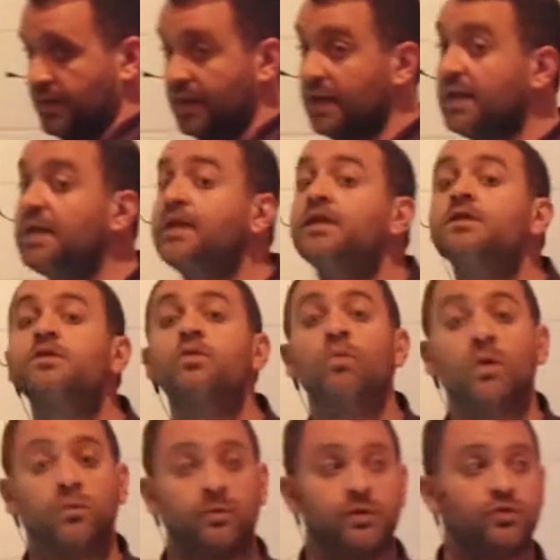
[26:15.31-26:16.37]
that He's the
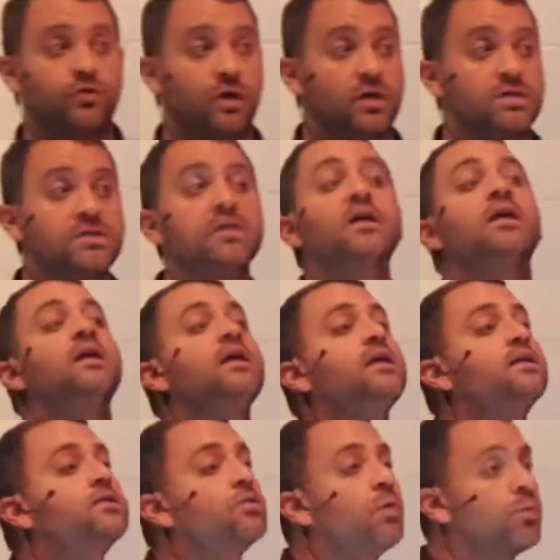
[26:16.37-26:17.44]
one we trust, that
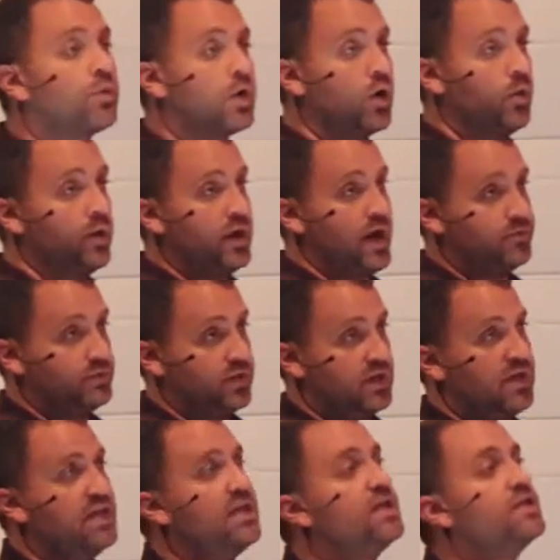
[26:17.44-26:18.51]
He's the one we're going after,
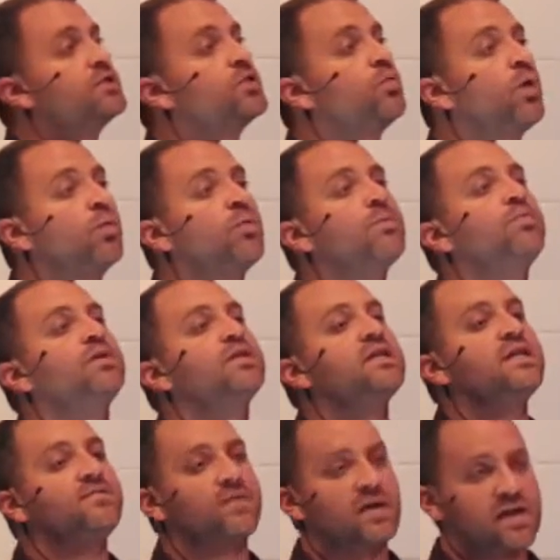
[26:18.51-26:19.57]
that He's the one we
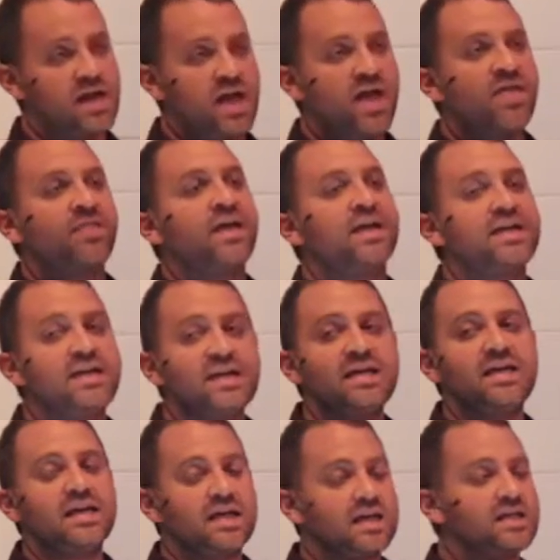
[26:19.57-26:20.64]
believe in, that
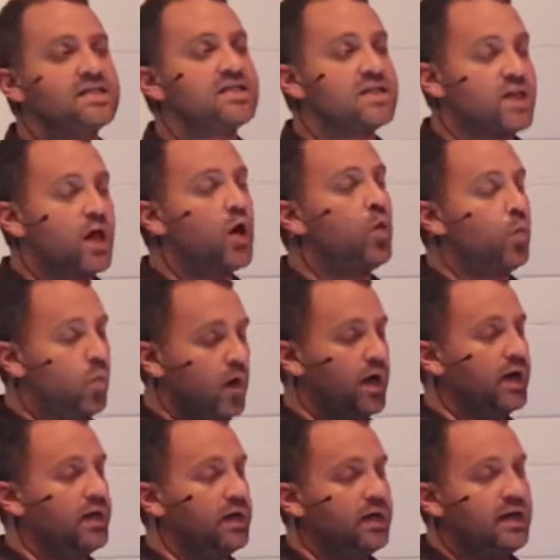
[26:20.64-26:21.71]
He is the
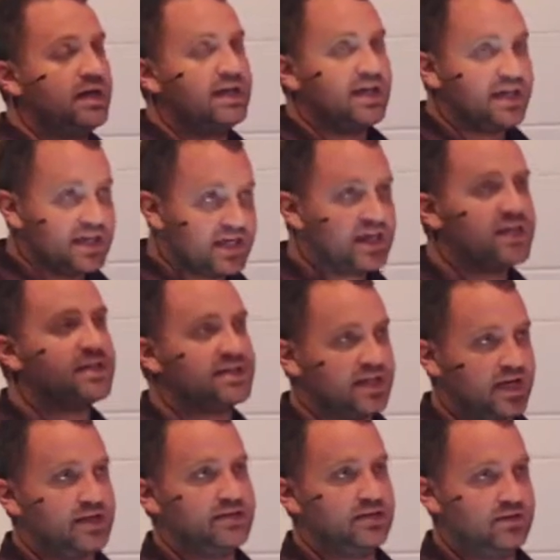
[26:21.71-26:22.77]
one. He is
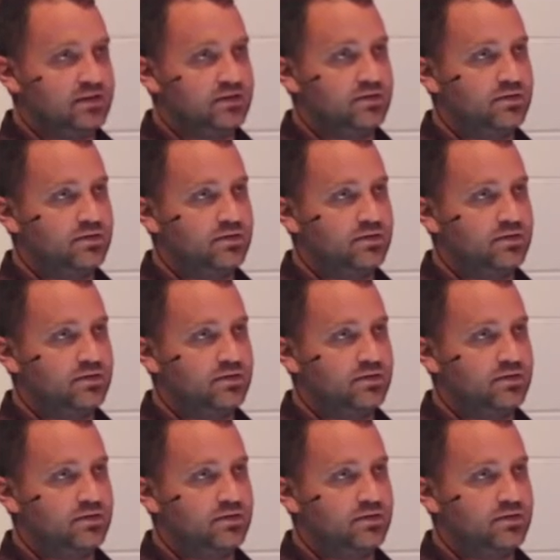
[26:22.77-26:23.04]
it.